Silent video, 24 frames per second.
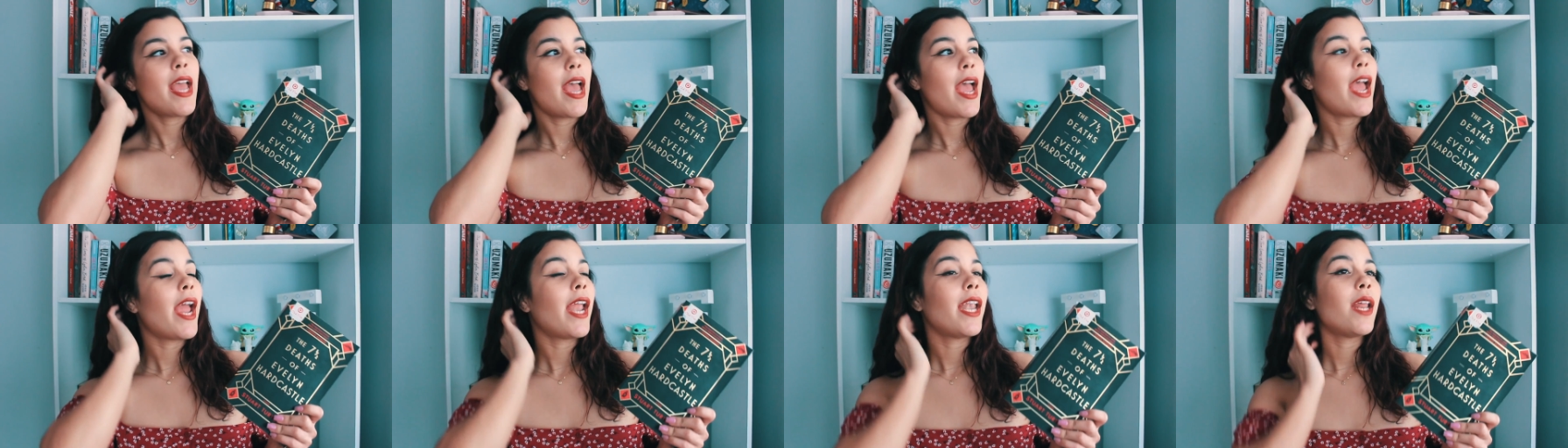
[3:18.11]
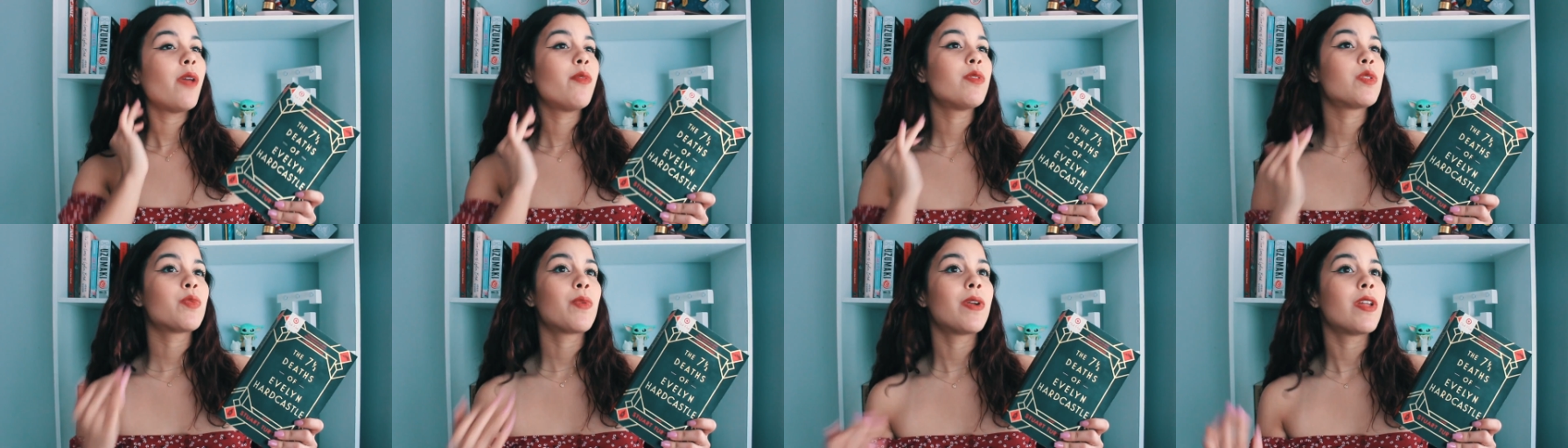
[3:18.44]
and
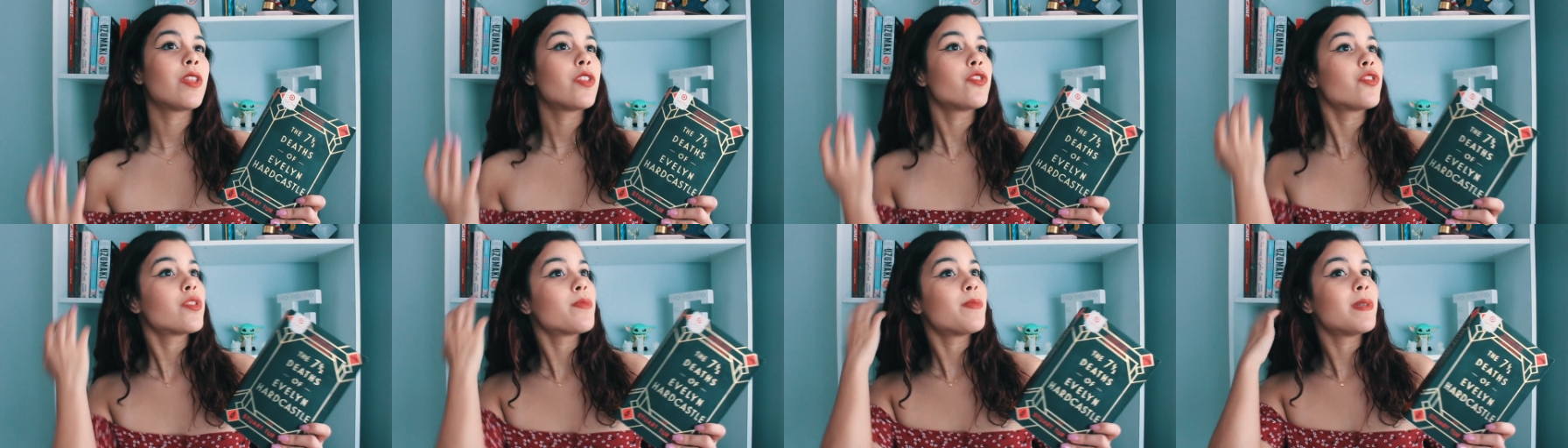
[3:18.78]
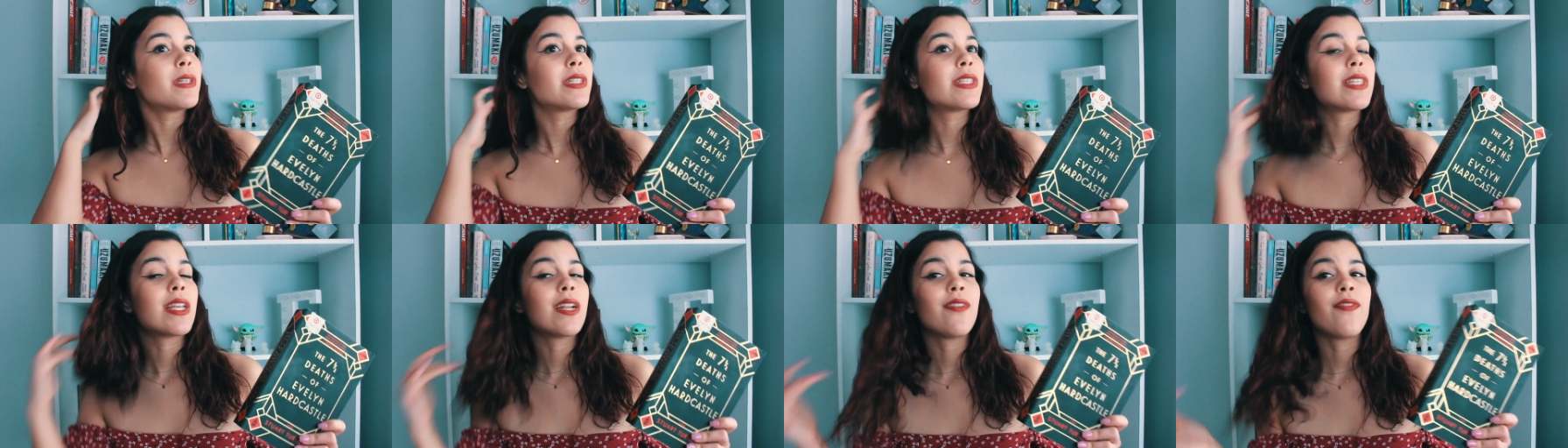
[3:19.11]
it was one of those
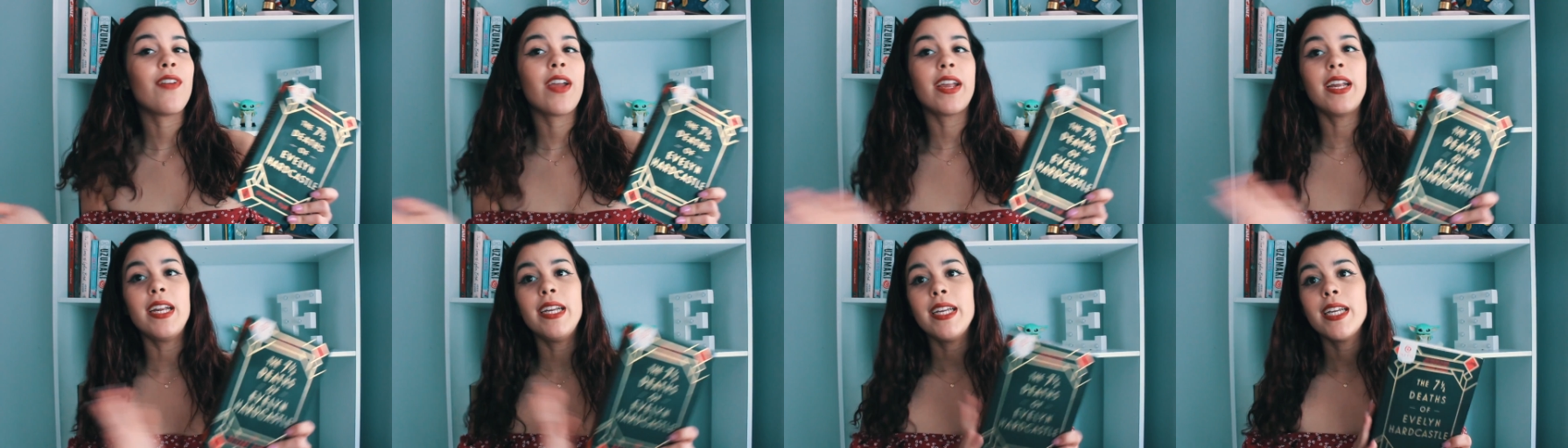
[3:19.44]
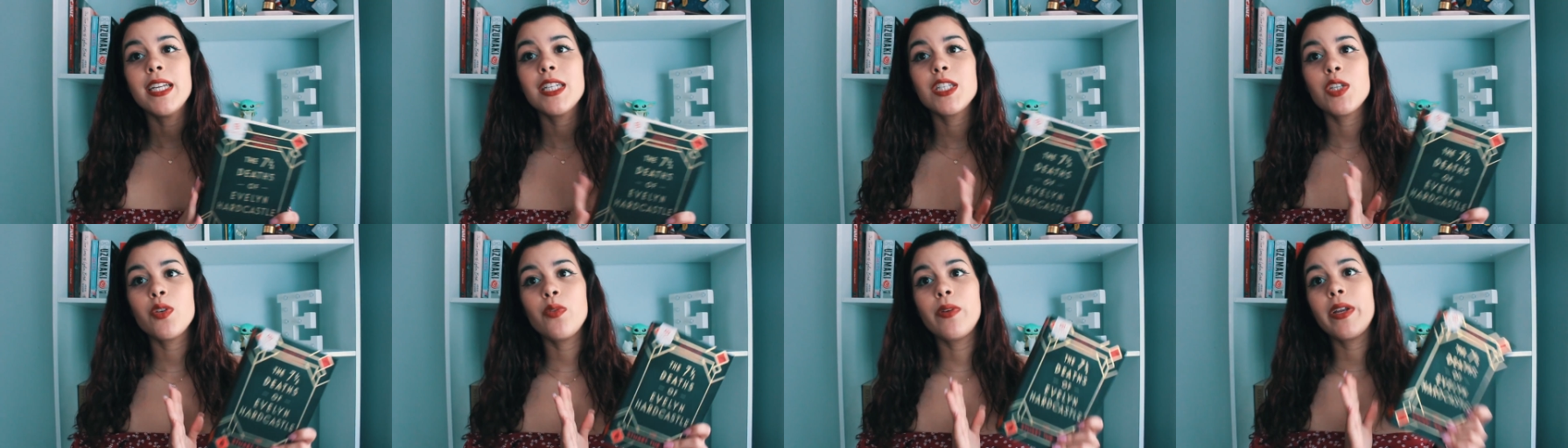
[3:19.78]
books that if I can
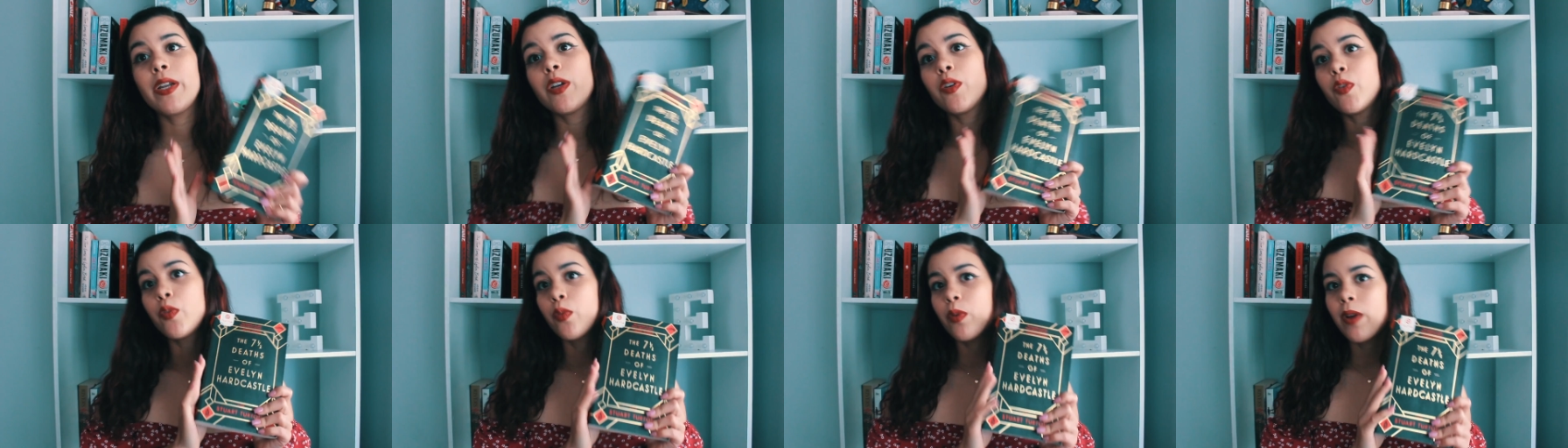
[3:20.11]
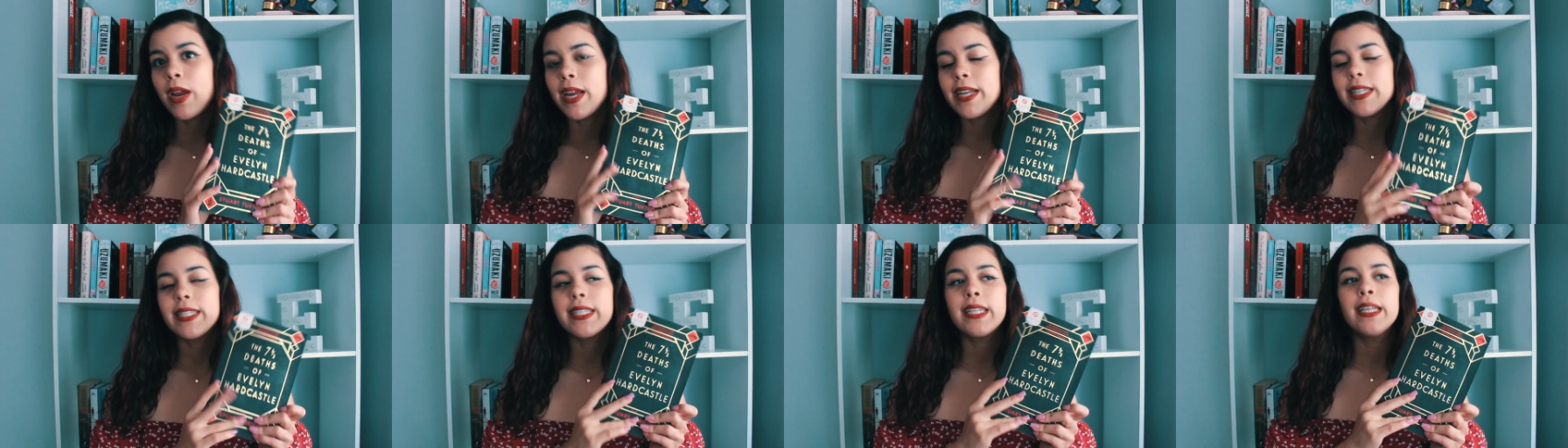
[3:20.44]
get to it,
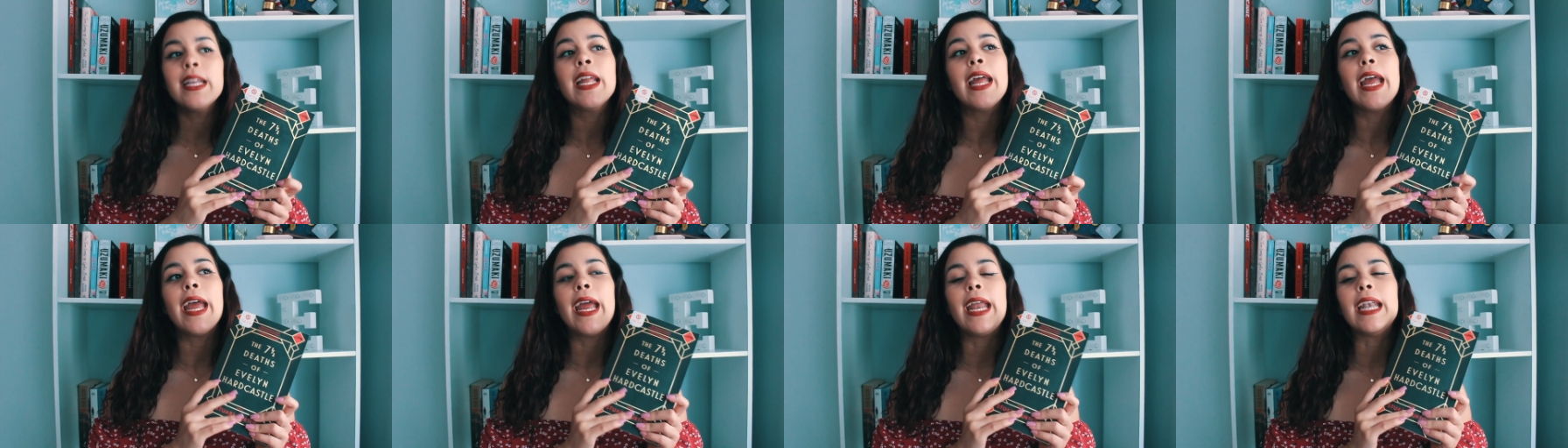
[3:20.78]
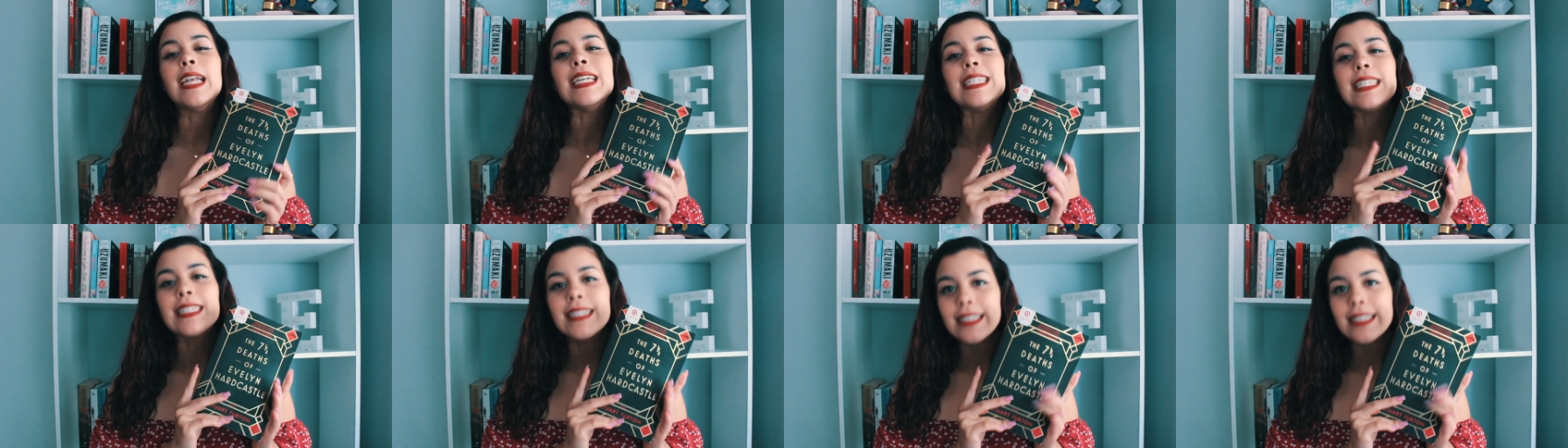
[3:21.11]
great, and